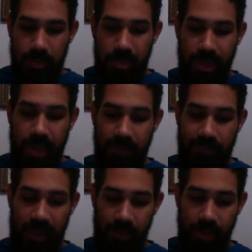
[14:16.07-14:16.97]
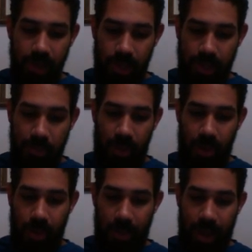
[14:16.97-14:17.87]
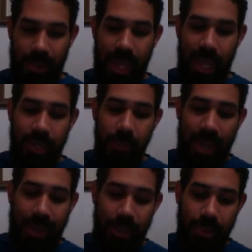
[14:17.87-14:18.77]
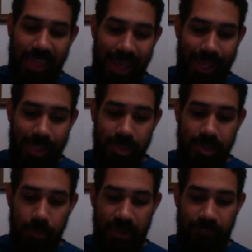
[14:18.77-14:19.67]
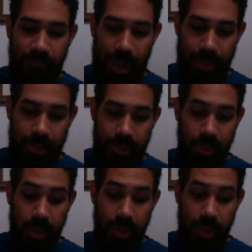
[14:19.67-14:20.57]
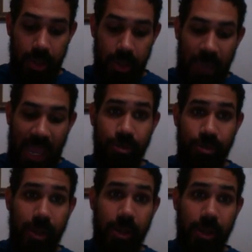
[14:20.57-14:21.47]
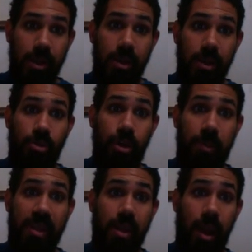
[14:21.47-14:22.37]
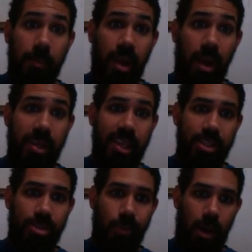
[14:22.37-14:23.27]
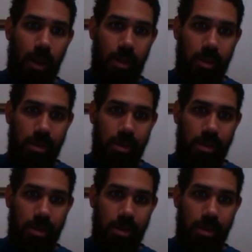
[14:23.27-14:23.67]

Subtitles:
be a very lucky Pokemon. Anybody that is to befriend Pandring would become lucky as well.